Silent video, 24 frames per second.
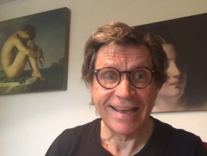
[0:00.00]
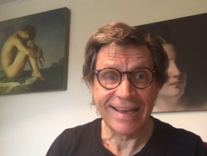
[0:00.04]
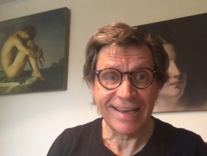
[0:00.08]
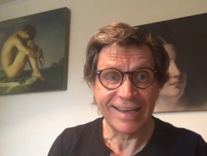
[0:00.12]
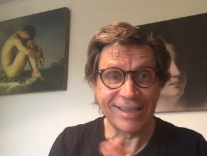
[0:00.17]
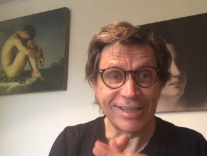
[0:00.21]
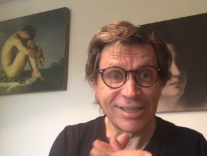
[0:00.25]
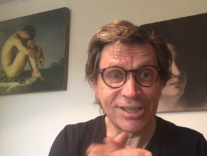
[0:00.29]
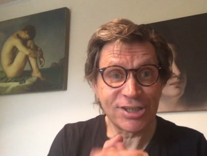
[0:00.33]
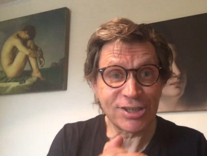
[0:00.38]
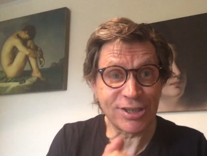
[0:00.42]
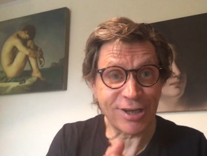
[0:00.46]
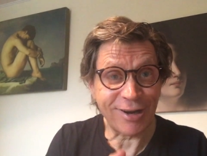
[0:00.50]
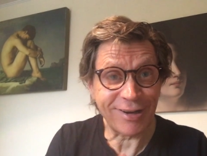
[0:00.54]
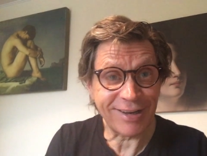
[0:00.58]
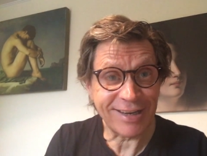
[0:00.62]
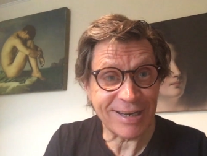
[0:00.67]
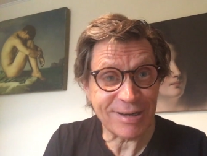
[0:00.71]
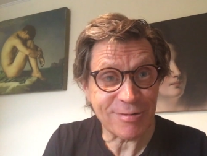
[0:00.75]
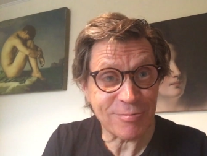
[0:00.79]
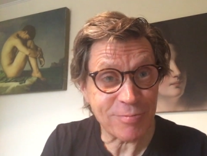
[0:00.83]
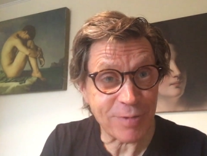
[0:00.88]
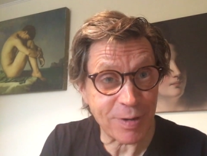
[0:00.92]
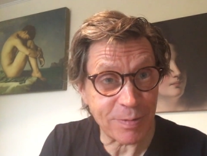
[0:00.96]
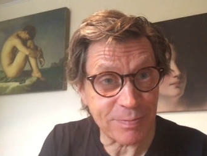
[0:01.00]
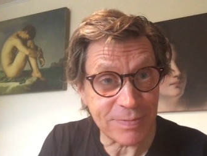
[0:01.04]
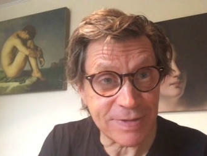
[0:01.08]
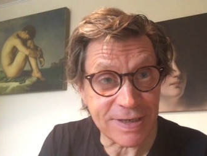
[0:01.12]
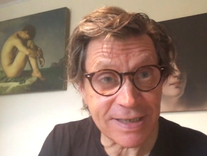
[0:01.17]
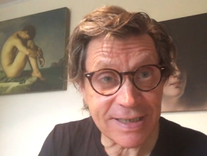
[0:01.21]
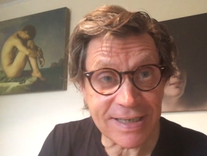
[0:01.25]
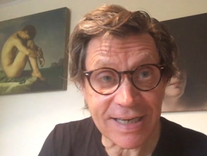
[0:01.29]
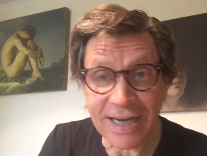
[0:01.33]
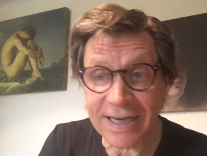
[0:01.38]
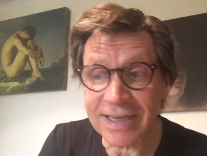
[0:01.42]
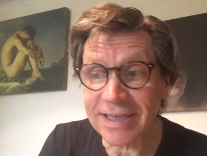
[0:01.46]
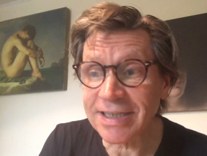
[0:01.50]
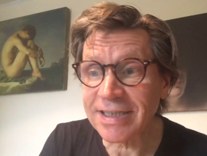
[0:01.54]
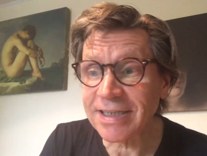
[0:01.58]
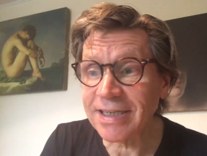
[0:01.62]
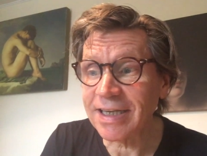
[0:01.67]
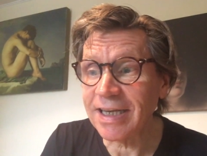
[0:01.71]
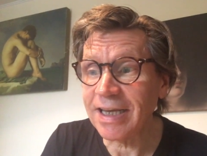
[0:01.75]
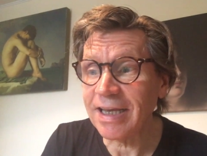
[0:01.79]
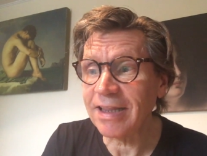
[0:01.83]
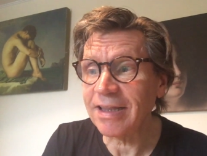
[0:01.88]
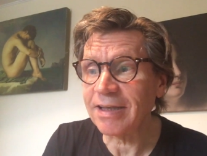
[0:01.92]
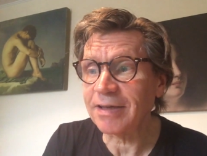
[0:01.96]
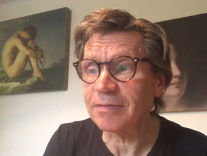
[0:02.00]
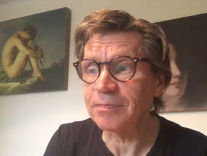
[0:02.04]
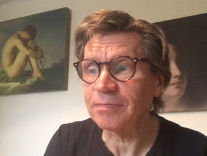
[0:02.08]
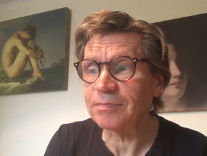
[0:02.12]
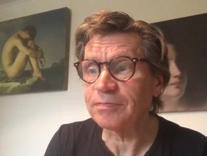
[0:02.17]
Solly rubbed his hands together.